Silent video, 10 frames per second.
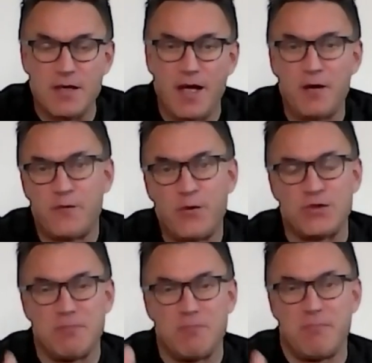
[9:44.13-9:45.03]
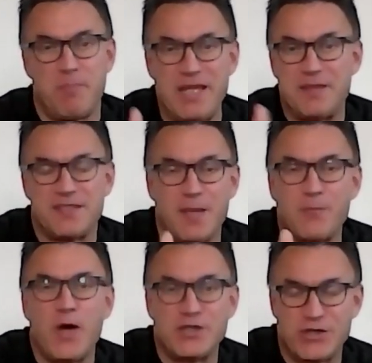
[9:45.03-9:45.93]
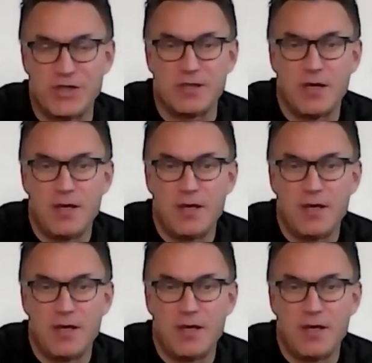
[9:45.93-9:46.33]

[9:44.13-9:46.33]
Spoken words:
And of course, being the same question